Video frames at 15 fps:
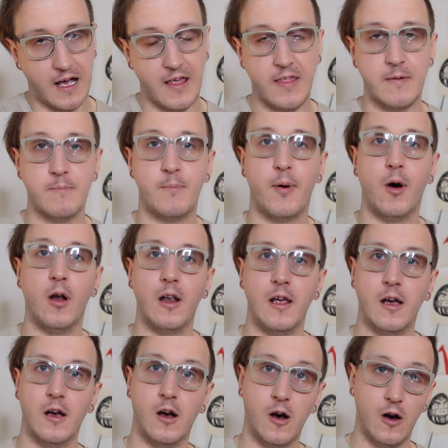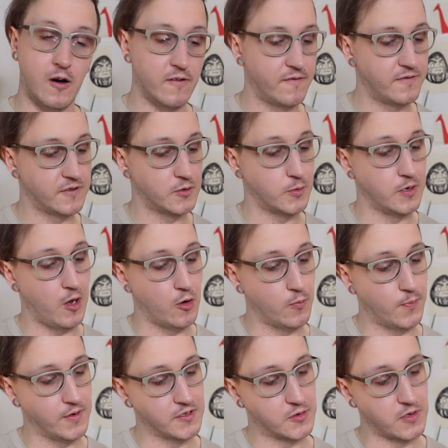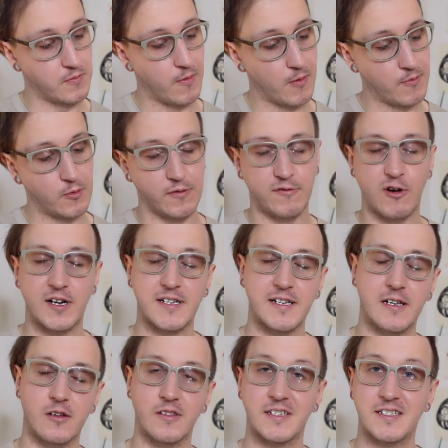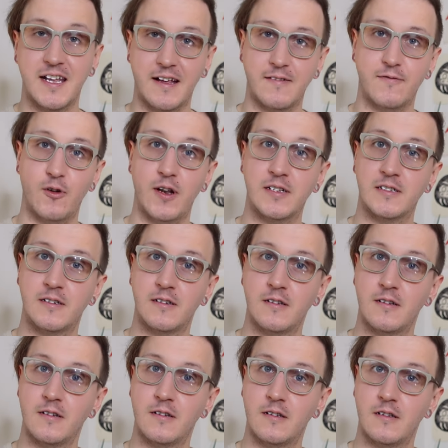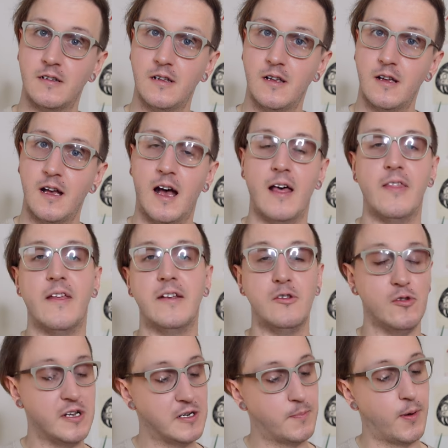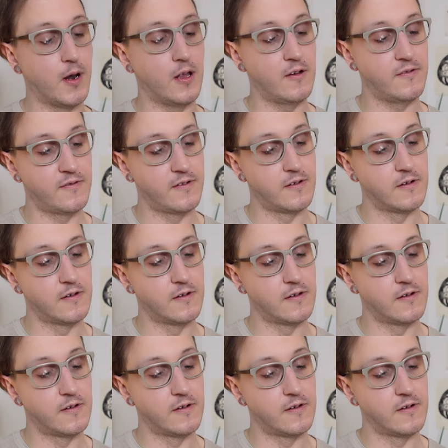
and then pull it off to an open. So at the moment we're fretting it on the second fret and then you need to pull off.